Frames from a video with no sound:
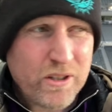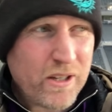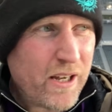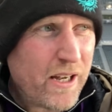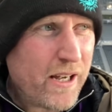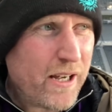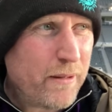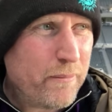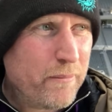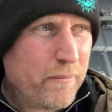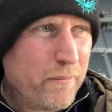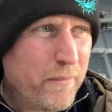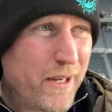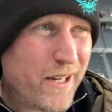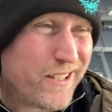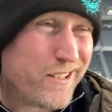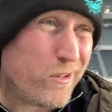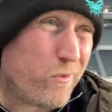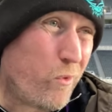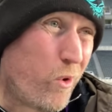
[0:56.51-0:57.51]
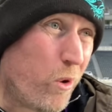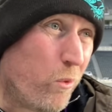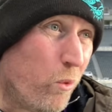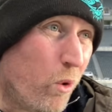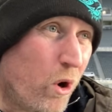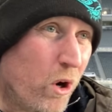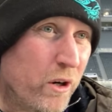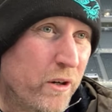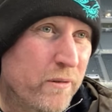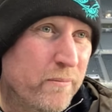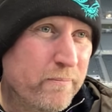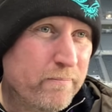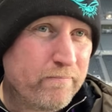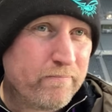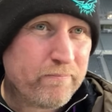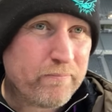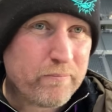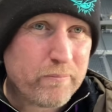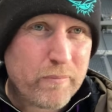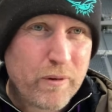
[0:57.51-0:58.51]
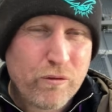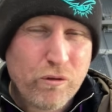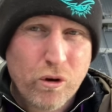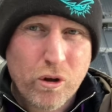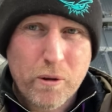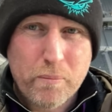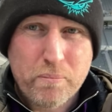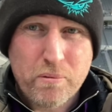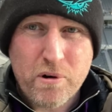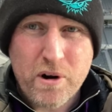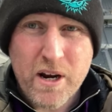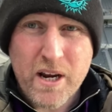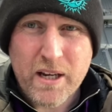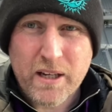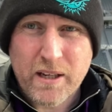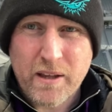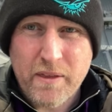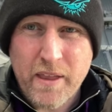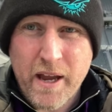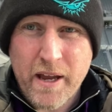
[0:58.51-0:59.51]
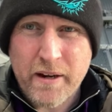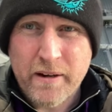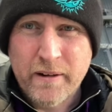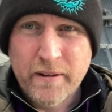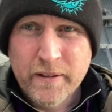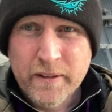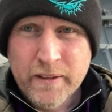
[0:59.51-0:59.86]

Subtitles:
Makes it 1-1 before the break, and then,